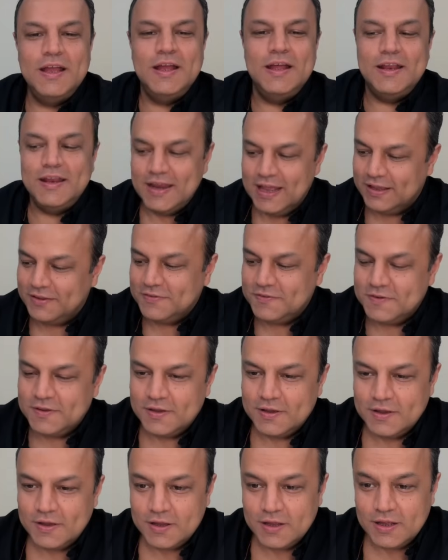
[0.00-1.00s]
Next.
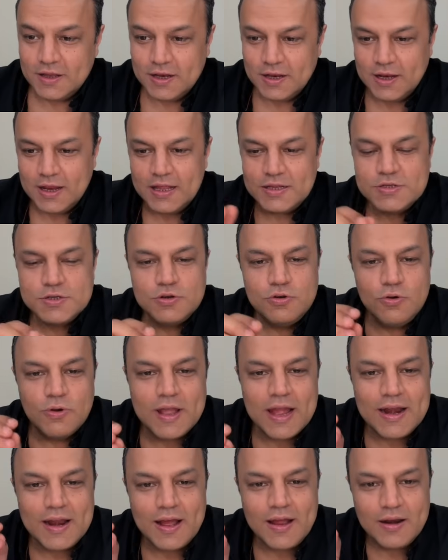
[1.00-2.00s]
Let's look
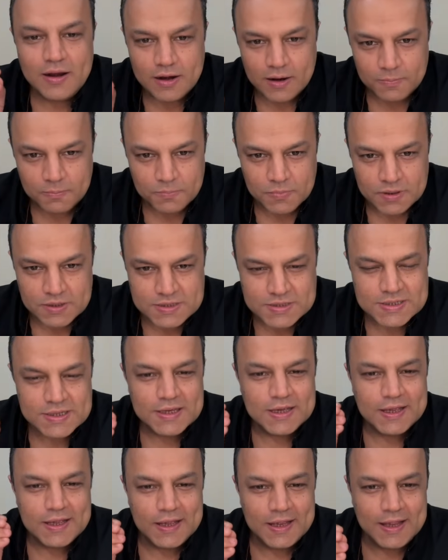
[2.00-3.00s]
at our numbers
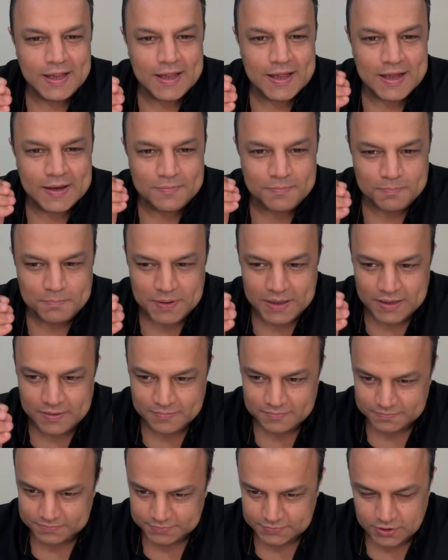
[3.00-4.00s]
A and B.
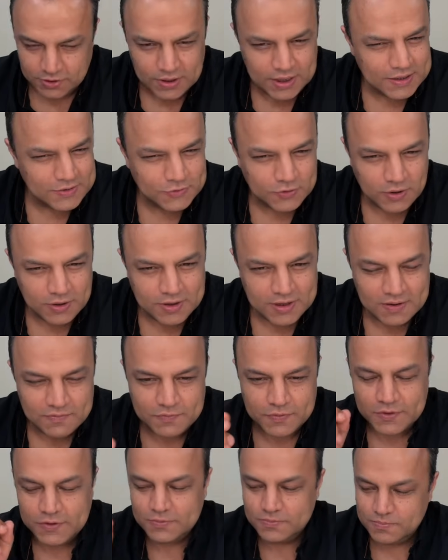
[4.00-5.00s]
Okay, it's all done
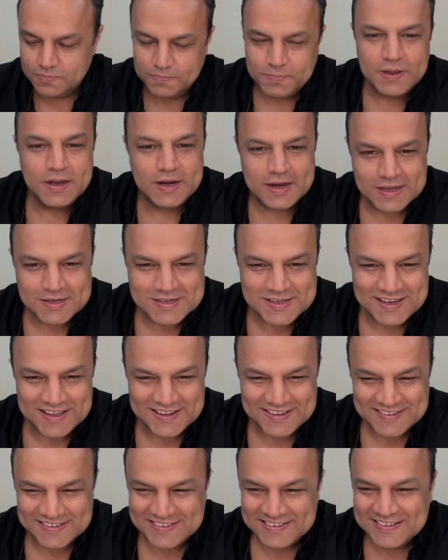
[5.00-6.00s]
for you. Pay attention here.